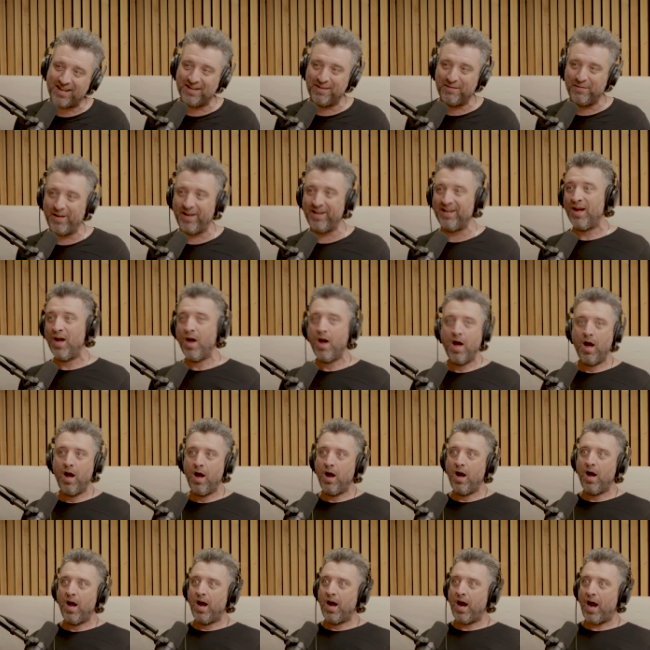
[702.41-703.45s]
And I'm like,
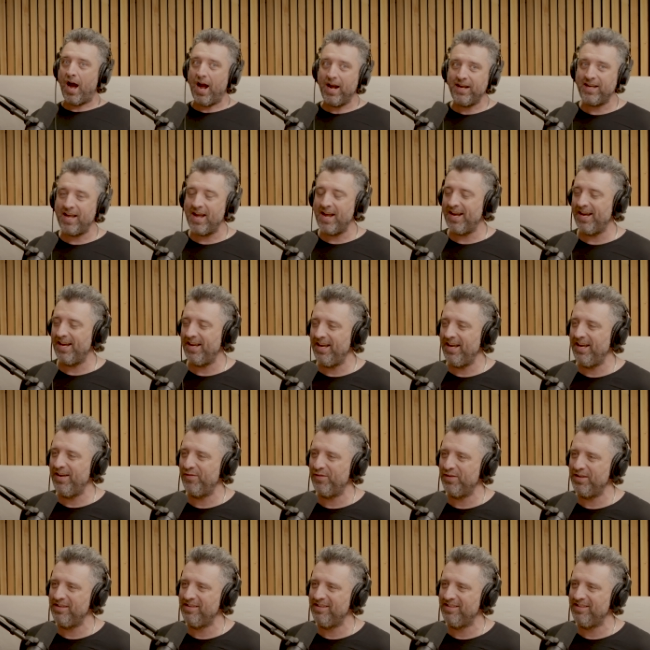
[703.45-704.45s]
I can't even